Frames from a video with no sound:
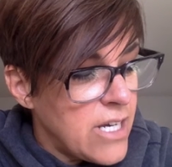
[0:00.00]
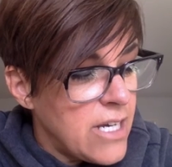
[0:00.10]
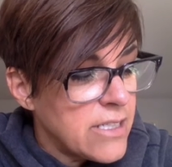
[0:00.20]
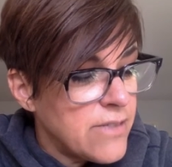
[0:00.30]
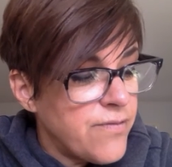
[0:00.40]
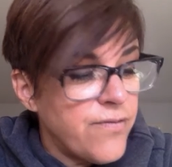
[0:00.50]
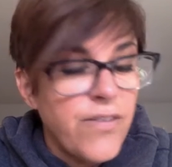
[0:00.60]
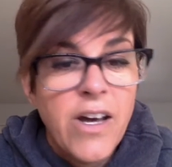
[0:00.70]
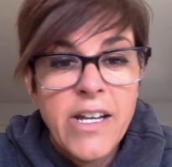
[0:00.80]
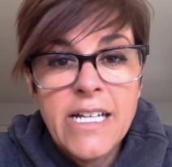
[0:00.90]
Tracks
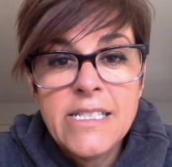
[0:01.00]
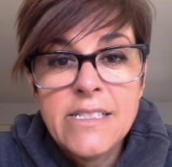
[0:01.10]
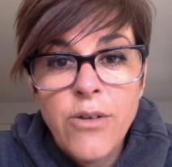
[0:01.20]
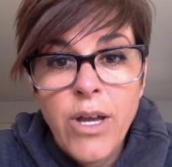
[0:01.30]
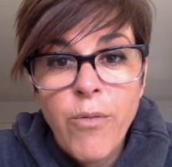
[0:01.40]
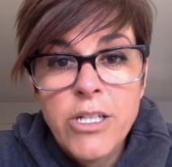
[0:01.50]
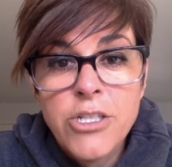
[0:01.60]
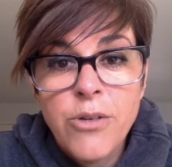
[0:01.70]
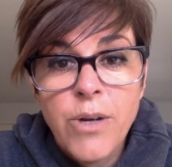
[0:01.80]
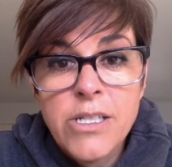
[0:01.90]
Phonics. So I want
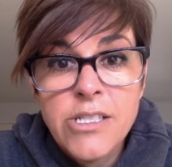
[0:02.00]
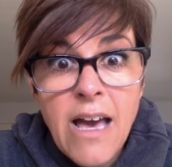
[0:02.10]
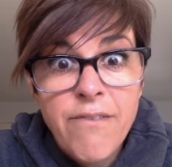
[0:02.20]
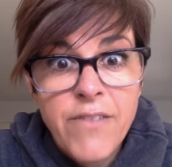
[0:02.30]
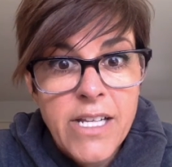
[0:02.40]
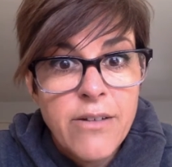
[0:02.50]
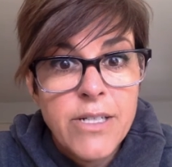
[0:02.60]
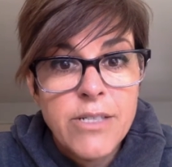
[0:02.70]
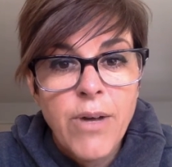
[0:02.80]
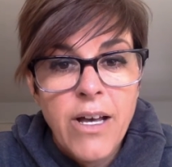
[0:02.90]
you to watch that video
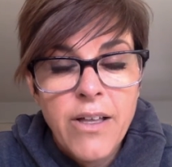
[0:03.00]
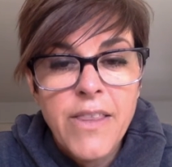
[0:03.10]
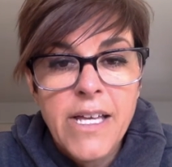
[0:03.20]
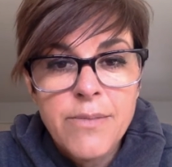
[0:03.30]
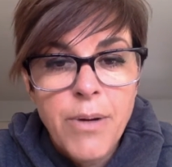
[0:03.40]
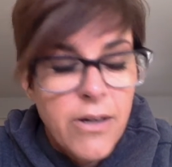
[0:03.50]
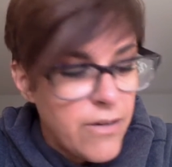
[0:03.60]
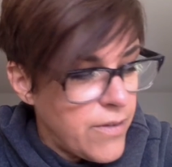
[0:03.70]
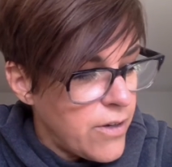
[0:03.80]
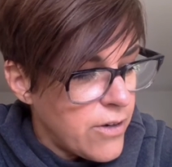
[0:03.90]
as well. That's part
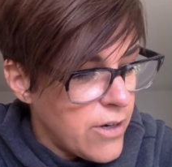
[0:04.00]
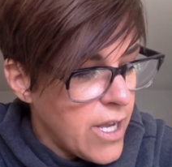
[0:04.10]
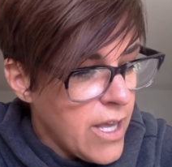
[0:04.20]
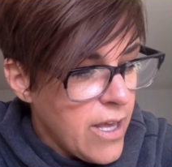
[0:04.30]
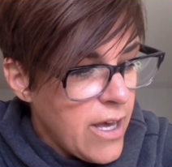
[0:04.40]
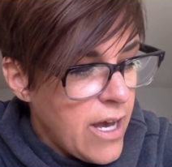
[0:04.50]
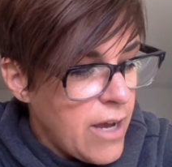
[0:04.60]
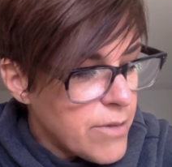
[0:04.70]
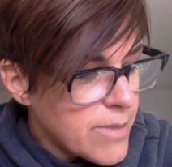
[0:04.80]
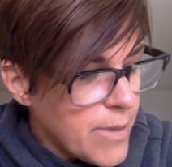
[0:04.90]
of your
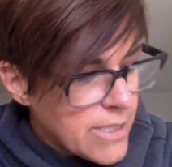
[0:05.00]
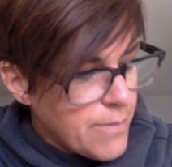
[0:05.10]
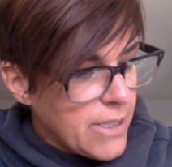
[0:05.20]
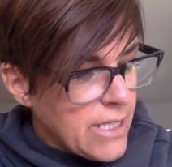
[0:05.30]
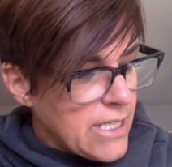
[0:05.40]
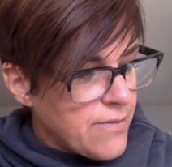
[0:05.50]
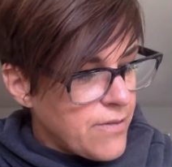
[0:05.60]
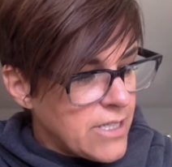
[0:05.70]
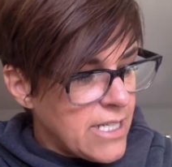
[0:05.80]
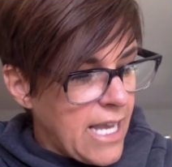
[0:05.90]
responsibilities
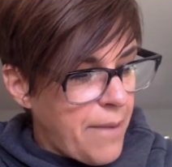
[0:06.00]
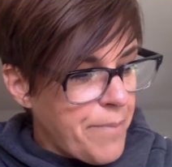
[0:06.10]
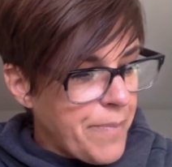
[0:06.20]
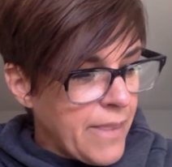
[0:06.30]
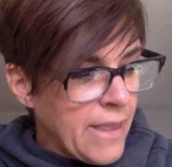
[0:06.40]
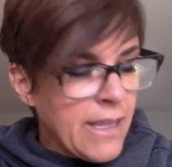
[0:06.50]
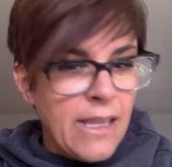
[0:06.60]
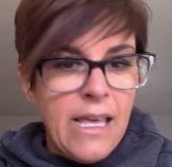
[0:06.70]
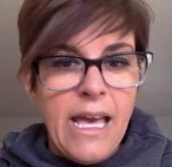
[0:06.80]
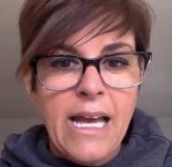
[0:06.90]
for today.
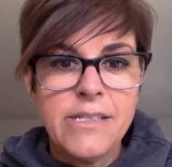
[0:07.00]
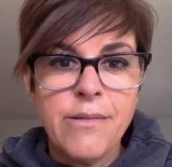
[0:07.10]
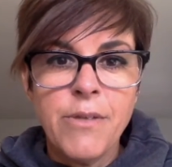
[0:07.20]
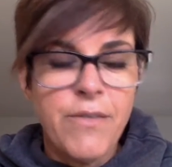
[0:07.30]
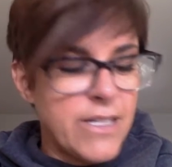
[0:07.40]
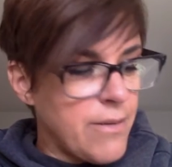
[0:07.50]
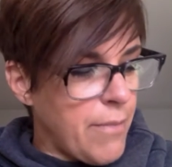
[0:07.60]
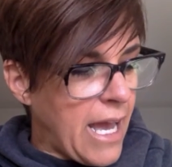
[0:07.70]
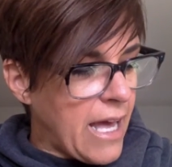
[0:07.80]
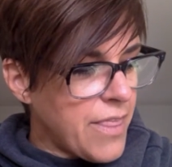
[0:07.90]
As we move into
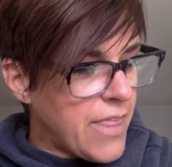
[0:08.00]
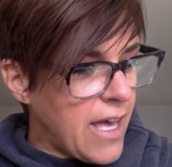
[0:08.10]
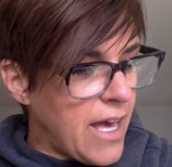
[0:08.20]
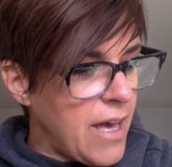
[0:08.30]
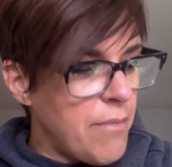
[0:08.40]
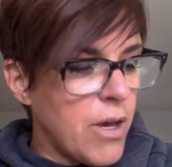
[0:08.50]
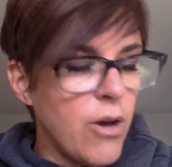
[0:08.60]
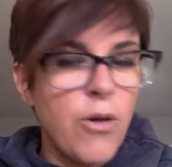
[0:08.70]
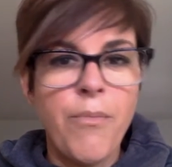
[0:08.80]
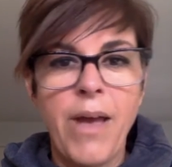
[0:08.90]
math,
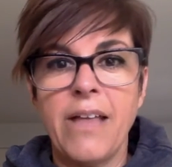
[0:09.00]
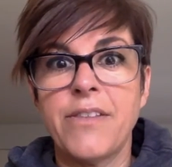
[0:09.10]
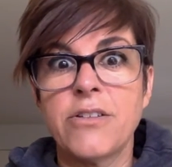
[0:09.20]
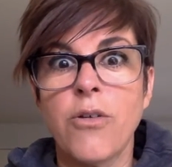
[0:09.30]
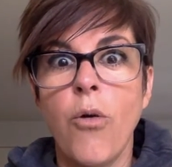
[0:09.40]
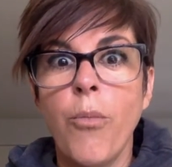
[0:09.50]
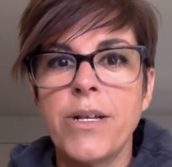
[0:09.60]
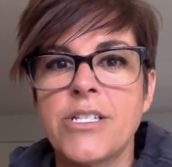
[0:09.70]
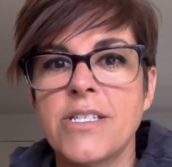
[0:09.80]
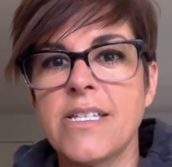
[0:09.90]
math, there's a whole
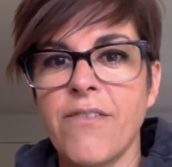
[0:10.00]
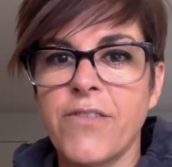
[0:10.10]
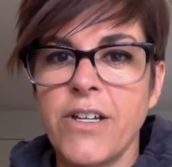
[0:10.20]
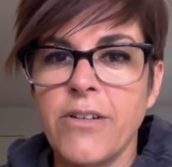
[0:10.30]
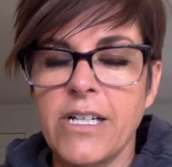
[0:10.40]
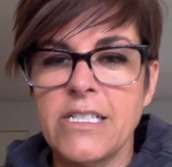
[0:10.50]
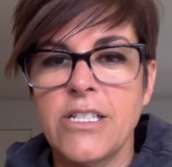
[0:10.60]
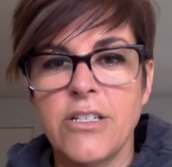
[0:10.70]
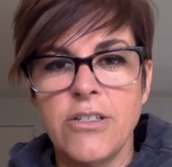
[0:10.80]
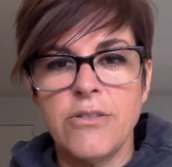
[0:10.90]
bunch of stuff for you guys
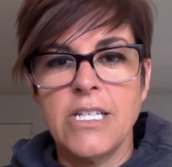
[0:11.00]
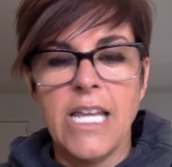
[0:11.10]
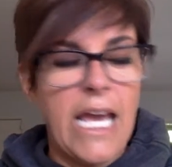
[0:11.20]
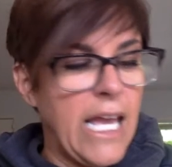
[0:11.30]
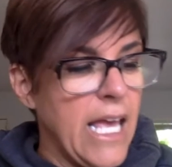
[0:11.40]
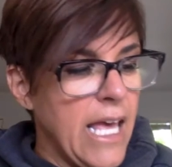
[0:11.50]
to do today.